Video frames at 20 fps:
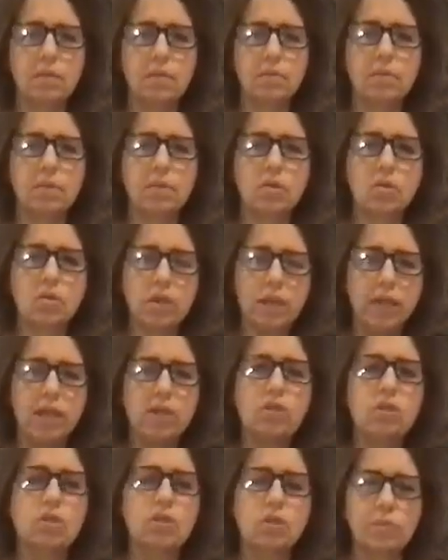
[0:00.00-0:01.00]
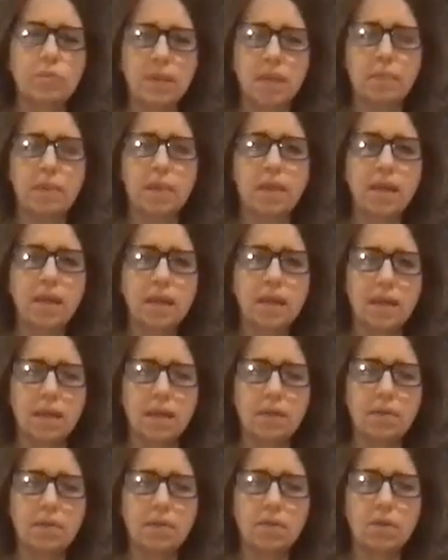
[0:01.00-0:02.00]
strangers on my
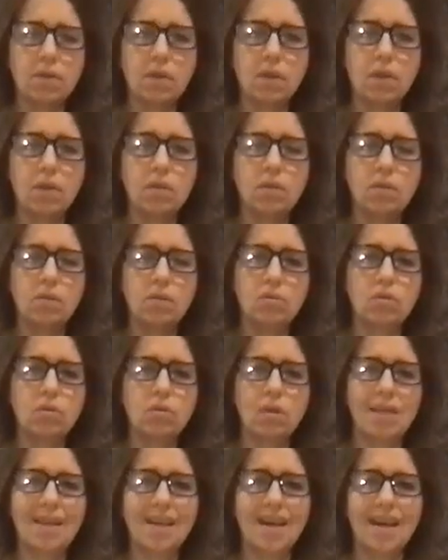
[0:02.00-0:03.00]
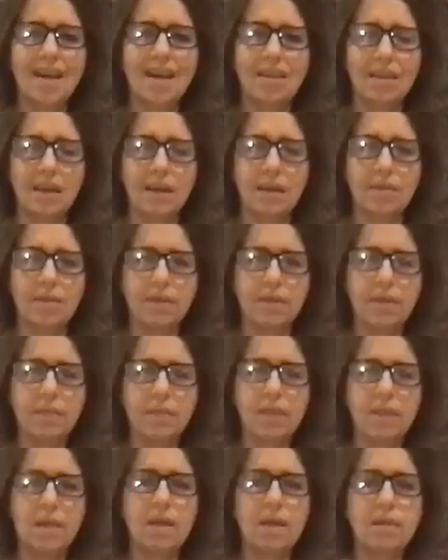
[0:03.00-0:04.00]
path to the other. They
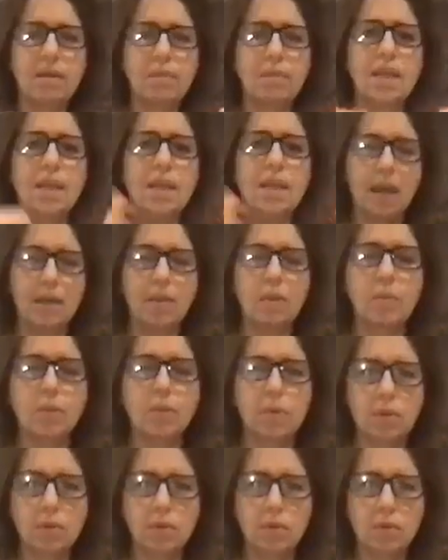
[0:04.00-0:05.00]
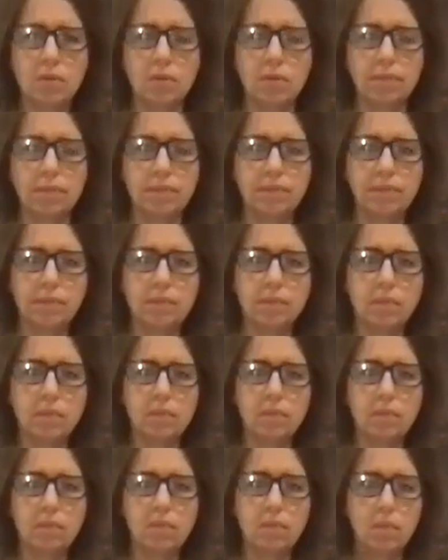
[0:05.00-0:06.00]
become the other person,
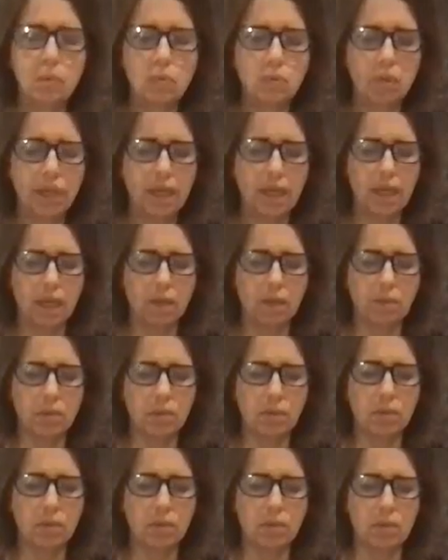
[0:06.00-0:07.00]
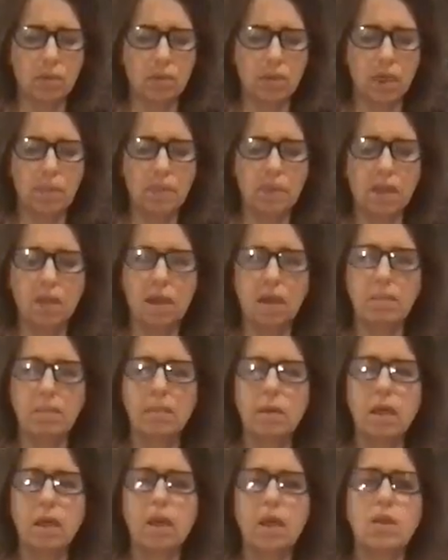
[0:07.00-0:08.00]
more the other person. They
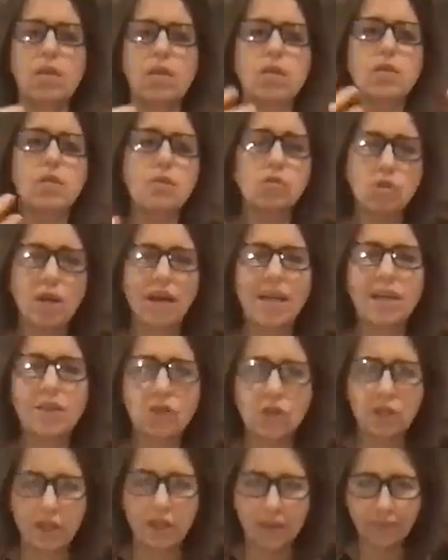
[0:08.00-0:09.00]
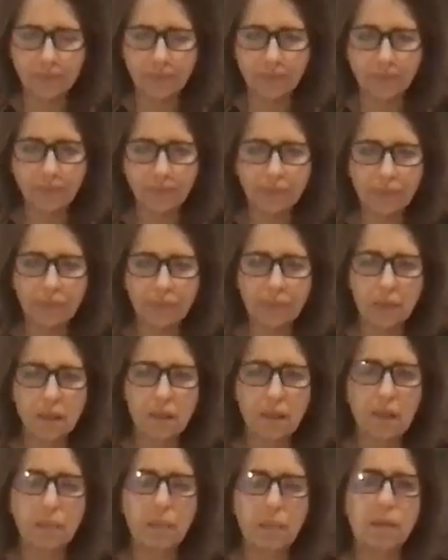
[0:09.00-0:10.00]
become the stranger.
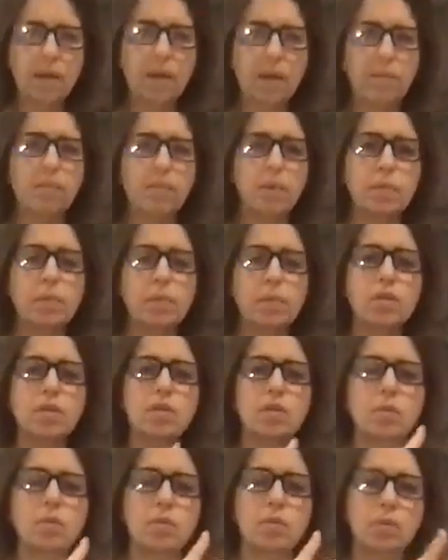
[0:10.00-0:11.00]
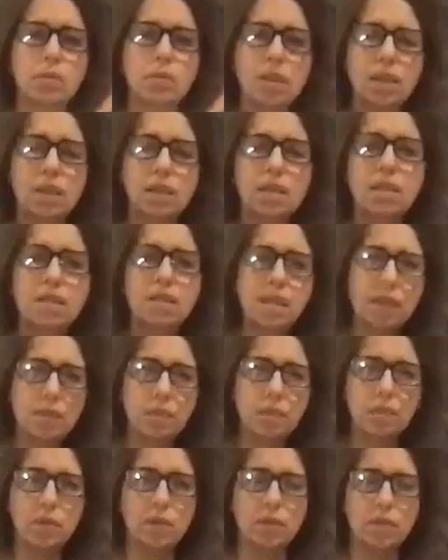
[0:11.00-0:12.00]
They become the possible
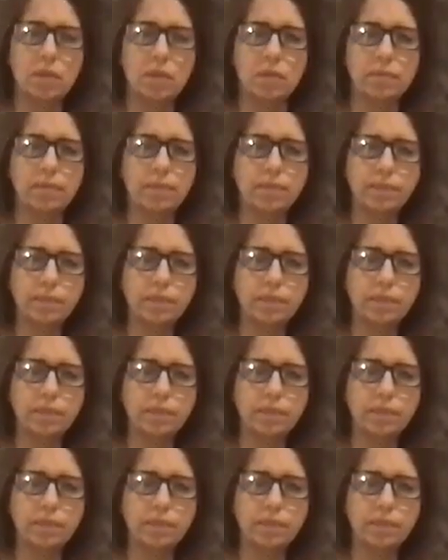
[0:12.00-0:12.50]
sick person.